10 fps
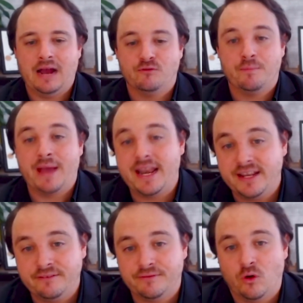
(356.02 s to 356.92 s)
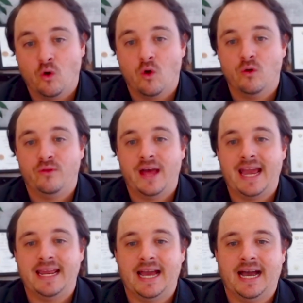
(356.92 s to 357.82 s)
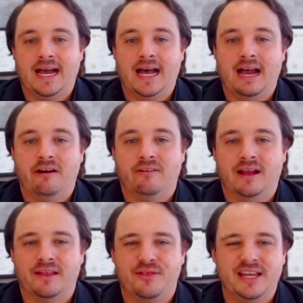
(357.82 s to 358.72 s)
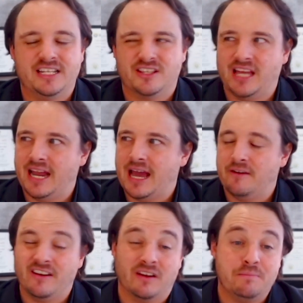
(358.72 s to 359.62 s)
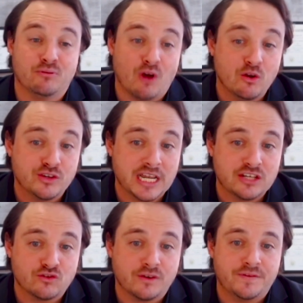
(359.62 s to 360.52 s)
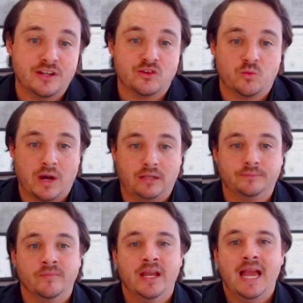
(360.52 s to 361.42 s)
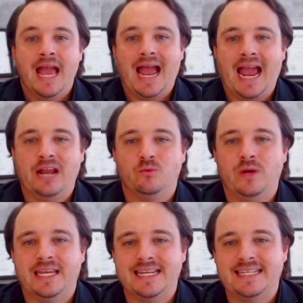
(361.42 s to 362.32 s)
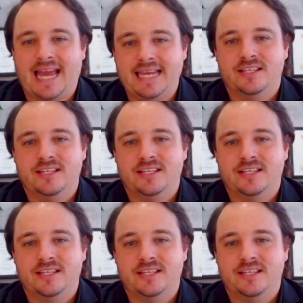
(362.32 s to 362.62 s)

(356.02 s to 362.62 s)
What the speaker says: repetitive, or they are things that are very process driven as well. And we can take